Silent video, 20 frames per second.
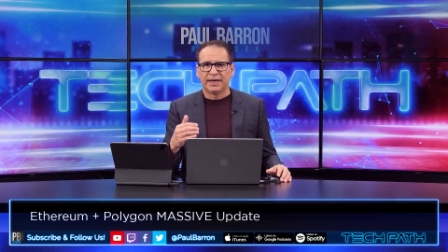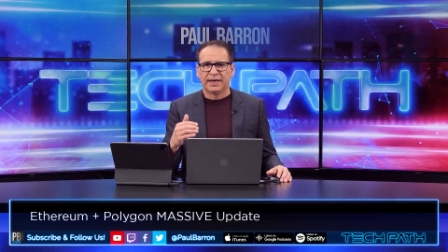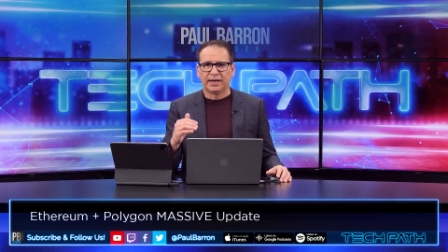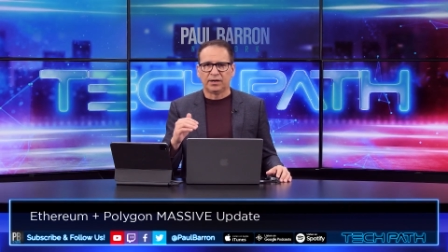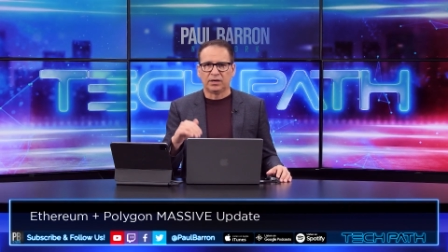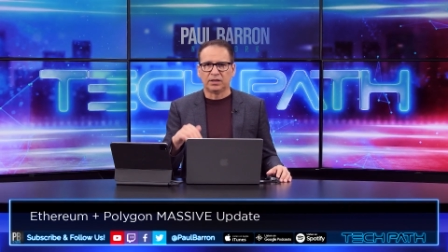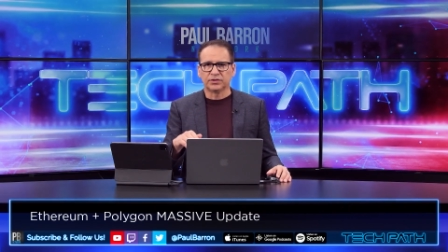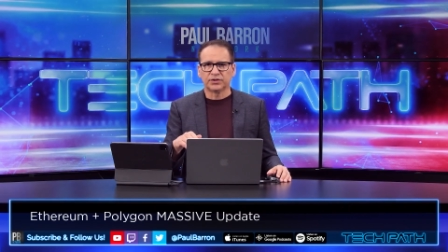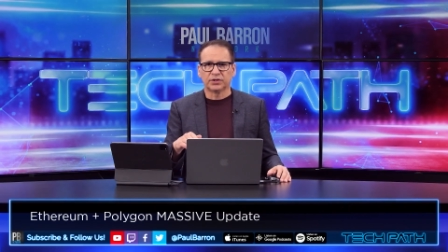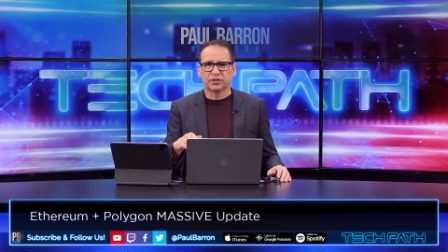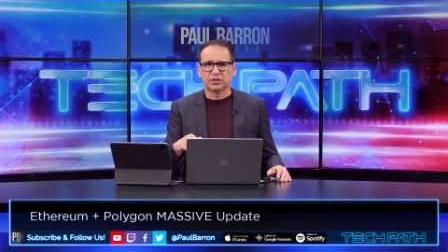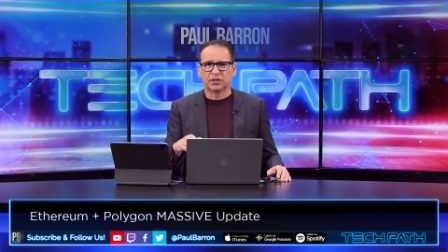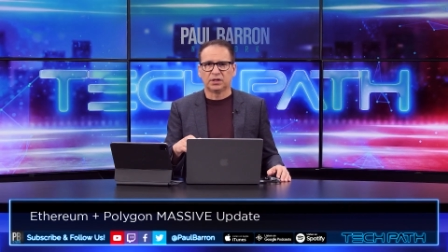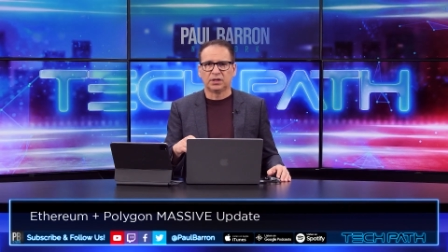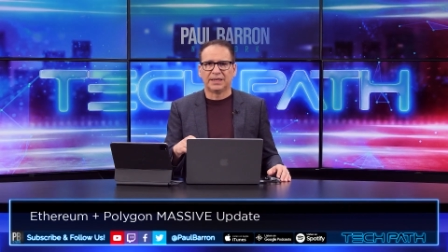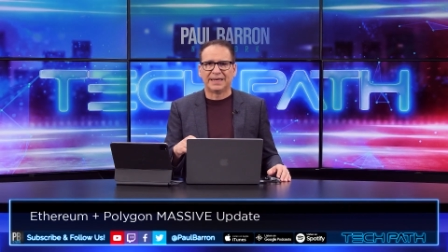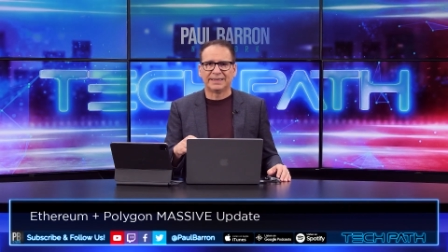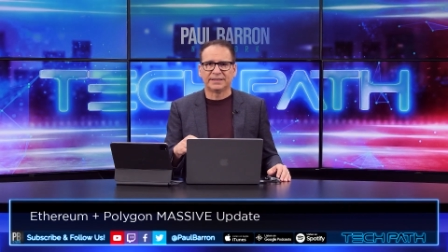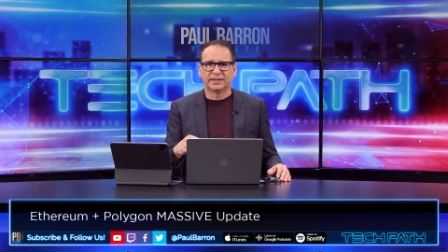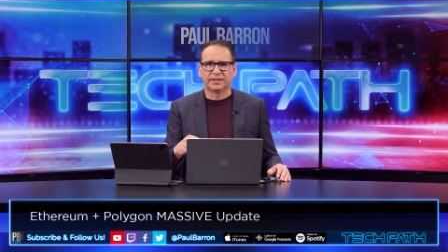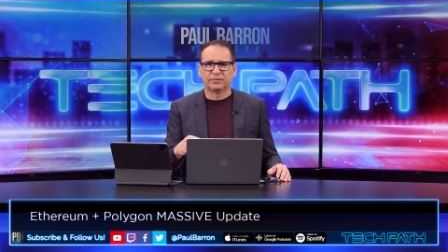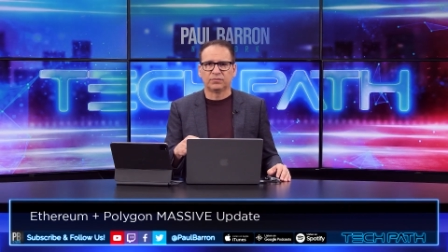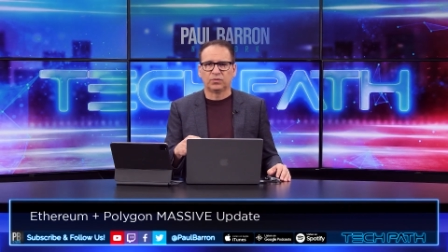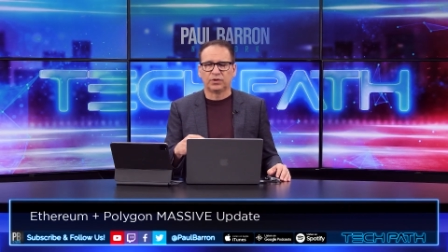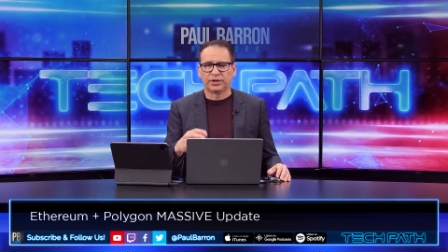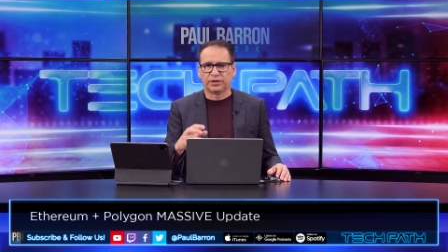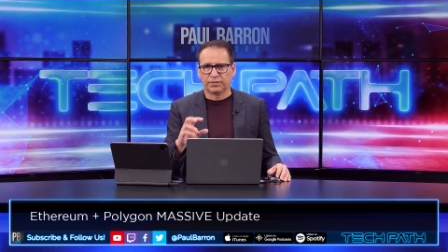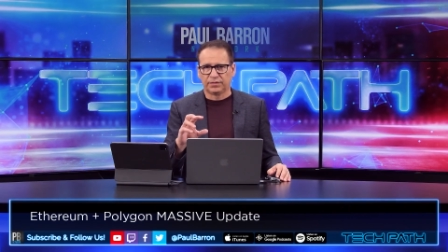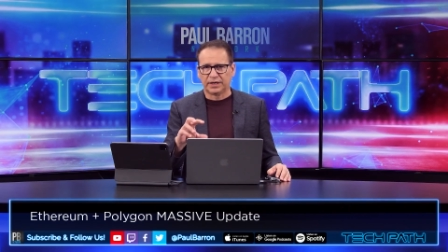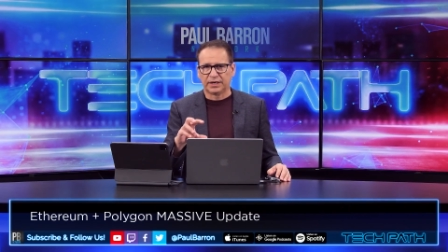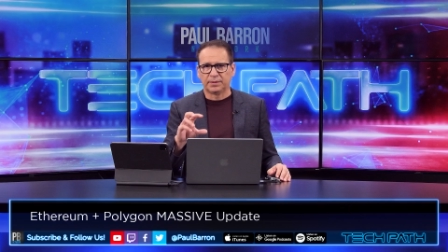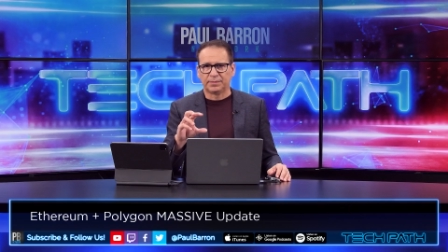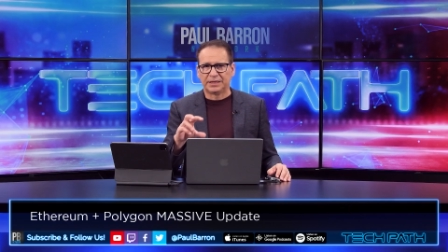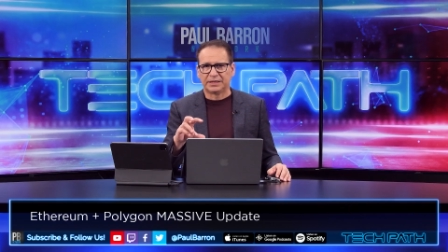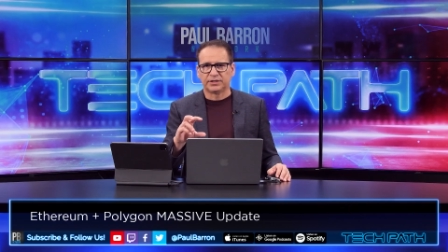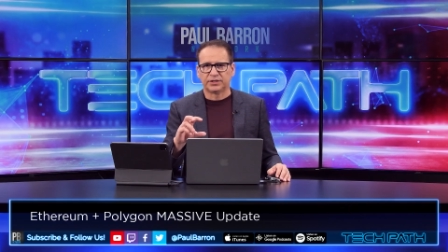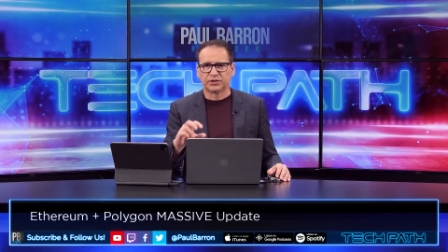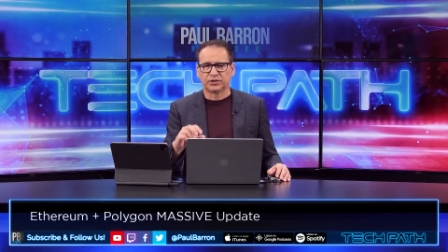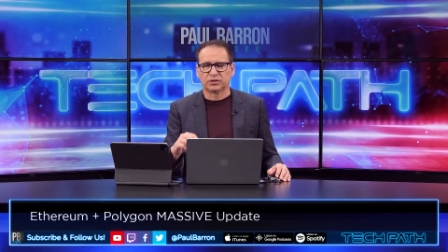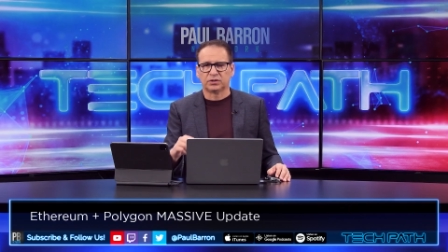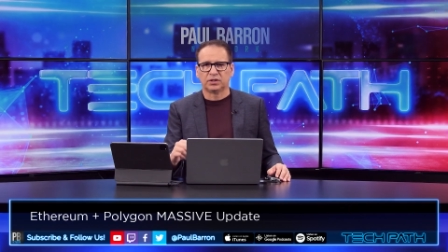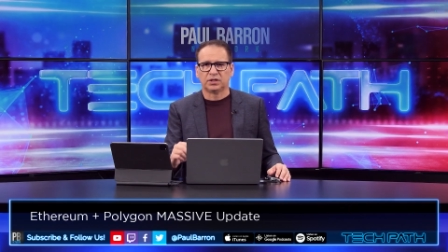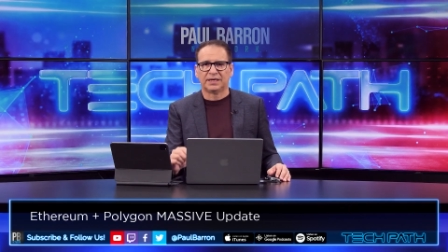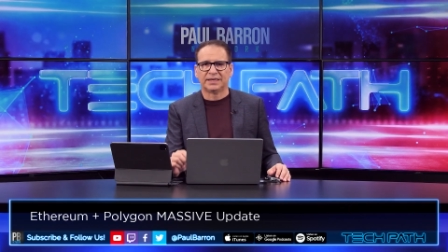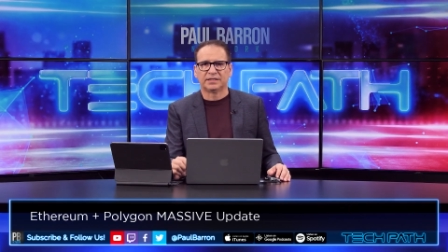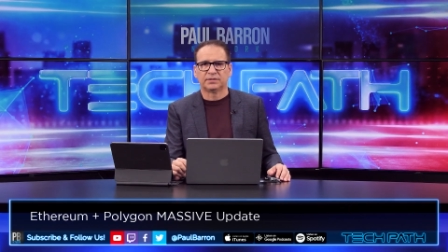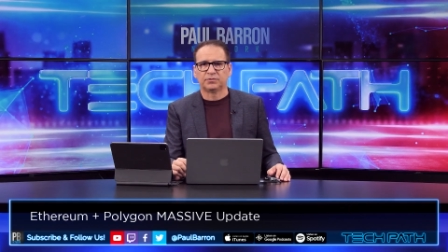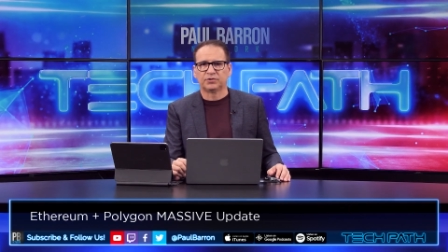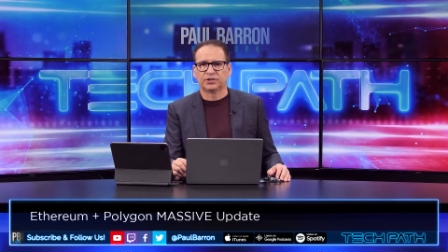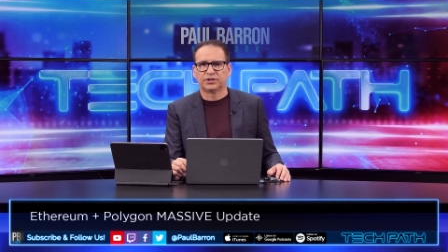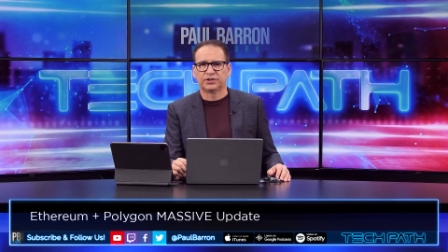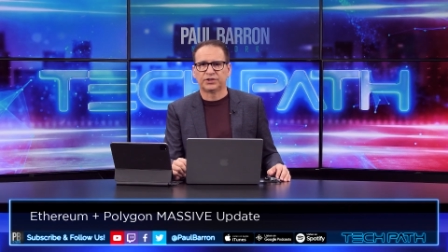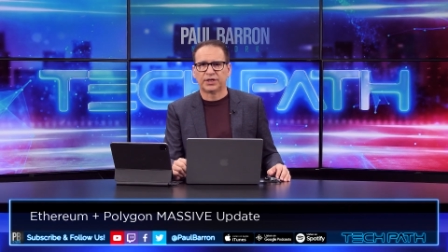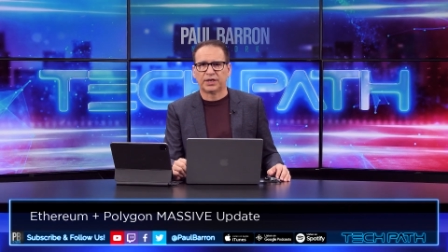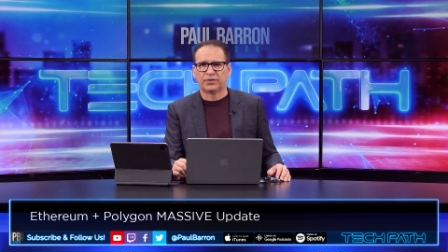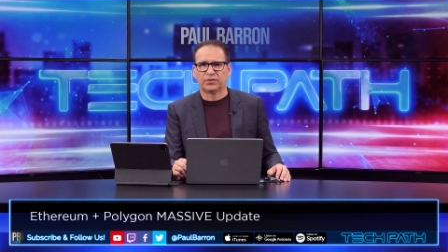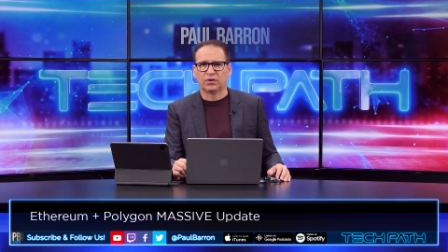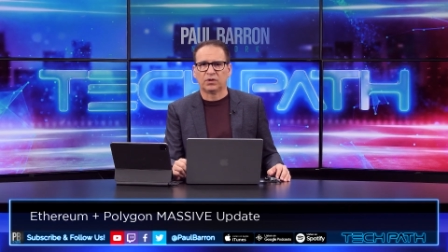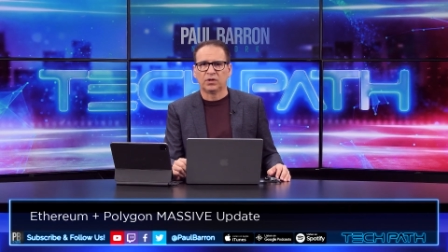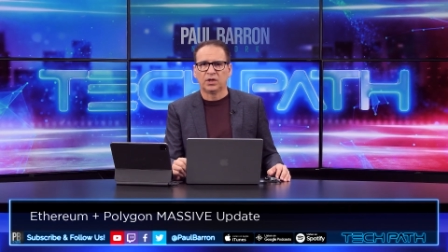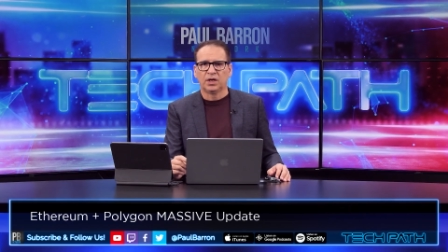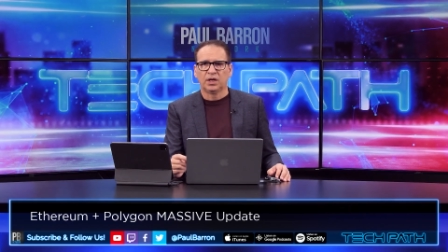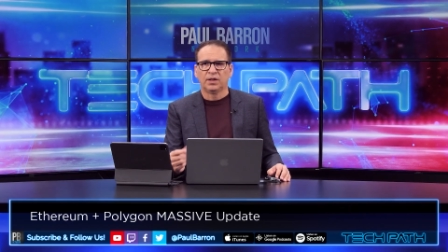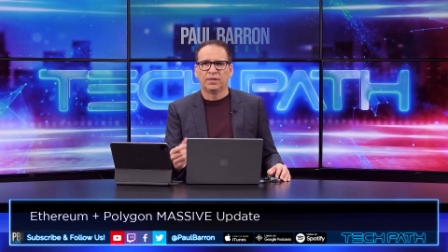and also collected when you think about digital collectibles in general.